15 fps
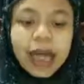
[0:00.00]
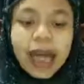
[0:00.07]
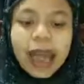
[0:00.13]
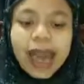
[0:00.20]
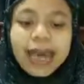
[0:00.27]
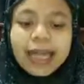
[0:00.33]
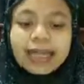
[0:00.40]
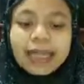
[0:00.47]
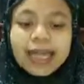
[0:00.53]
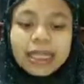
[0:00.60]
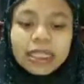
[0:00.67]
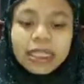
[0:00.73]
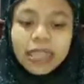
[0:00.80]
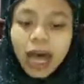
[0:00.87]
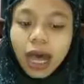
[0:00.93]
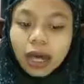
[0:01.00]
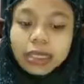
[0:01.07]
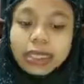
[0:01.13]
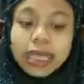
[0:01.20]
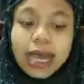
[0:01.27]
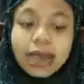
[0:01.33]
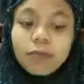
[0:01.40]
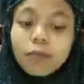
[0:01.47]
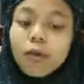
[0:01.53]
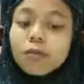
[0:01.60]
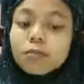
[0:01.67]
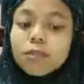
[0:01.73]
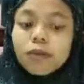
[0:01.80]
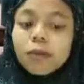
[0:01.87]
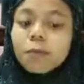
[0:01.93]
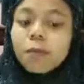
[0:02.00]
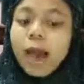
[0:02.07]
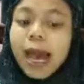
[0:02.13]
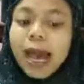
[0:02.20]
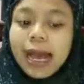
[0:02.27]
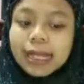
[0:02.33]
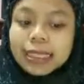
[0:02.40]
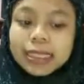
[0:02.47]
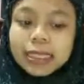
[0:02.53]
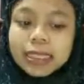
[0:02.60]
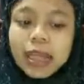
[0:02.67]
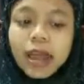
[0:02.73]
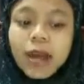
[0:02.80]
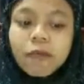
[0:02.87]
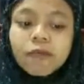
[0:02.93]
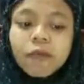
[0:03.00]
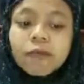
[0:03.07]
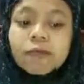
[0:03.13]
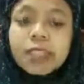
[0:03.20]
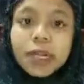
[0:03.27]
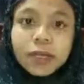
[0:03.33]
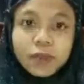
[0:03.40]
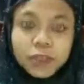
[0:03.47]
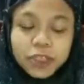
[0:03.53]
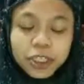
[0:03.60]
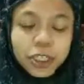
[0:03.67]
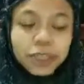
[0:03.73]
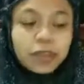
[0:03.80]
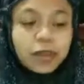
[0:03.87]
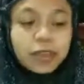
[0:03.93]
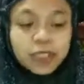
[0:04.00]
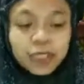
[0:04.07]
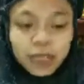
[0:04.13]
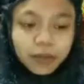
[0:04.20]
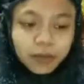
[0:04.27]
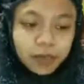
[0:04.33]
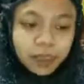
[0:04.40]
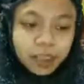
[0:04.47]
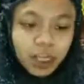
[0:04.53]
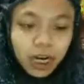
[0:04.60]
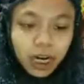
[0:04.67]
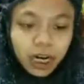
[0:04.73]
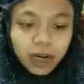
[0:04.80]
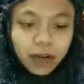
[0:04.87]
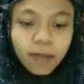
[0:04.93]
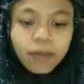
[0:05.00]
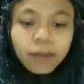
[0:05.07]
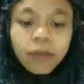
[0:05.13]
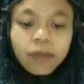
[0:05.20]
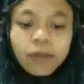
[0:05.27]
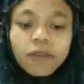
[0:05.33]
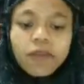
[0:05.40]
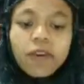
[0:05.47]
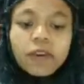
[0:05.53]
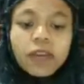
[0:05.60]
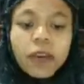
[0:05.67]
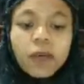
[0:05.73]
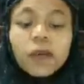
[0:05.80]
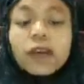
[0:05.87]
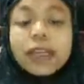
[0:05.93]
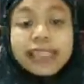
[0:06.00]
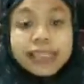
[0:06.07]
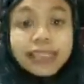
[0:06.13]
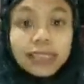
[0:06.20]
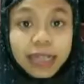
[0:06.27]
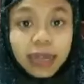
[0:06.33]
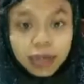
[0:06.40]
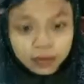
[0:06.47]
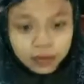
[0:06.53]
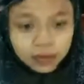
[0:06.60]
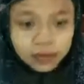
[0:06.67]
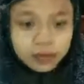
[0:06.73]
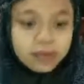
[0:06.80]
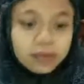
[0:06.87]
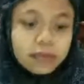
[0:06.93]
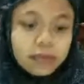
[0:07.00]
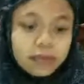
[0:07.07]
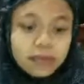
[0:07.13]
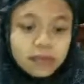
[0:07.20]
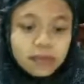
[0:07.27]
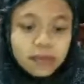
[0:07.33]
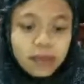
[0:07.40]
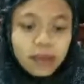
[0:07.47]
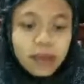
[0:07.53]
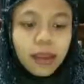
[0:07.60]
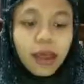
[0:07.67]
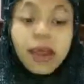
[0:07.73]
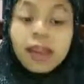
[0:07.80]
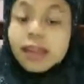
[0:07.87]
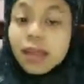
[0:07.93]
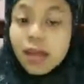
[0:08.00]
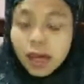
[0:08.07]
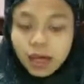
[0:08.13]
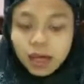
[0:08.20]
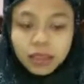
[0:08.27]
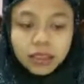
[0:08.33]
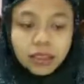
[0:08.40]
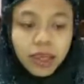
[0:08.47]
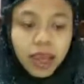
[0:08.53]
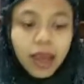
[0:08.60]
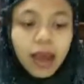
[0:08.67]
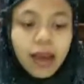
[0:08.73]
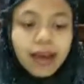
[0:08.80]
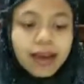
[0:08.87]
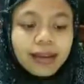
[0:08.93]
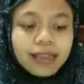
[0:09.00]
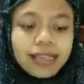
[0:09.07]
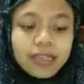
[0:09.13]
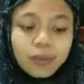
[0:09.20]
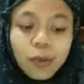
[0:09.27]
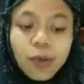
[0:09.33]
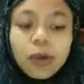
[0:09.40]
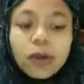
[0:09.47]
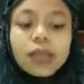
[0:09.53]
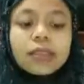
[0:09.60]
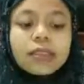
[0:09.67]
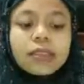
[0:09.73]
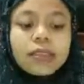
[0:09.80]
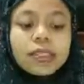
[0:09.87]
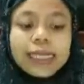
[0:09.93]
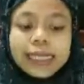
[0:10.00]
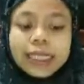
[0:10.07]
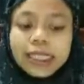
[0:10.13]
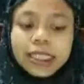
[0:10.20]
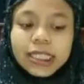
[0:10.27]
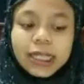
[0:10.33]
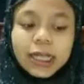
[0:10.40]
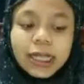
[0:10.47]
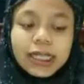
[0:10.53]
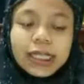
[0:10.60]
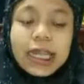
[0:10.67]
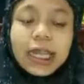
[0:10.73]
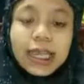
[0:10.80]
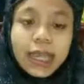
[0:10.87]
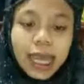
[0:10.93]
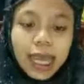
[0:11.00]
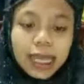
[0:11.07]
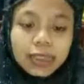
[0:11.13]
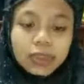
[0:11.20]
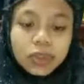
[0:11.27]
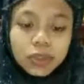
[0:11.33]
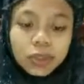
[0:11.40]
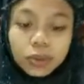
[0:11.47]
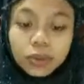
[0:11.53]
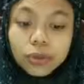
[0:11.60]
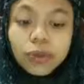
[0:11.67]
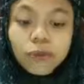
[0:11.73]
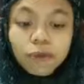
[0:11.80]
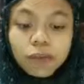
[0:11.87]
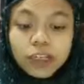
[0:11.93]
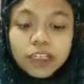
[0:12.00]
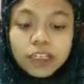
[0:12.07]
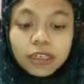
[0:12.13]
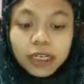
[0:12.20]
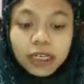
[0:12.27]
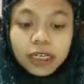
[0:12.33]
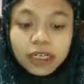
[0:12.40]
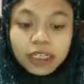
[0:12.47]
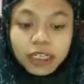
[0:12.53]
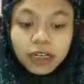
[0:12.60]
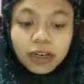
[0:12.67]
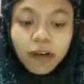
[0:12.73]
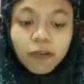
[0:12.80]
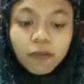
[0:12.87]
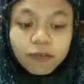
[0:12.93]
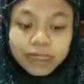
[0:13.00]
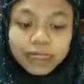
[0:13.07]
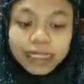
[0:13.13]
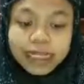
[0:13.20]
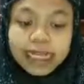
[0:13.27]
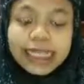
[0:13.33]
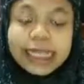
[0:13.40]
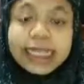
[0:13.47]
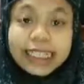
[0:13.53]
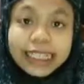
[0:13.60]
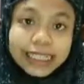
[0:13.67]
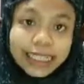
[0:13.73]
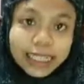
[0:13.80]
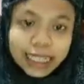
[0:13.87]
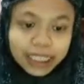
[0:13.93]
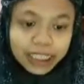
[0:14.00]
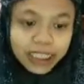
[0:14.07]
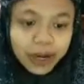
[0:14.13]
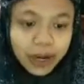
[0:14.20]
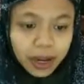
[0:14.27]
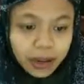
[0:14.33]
and these songs and poems were passed from generation to generation before they were written down. Thus, the spoken tradition led to first tradition of written literature.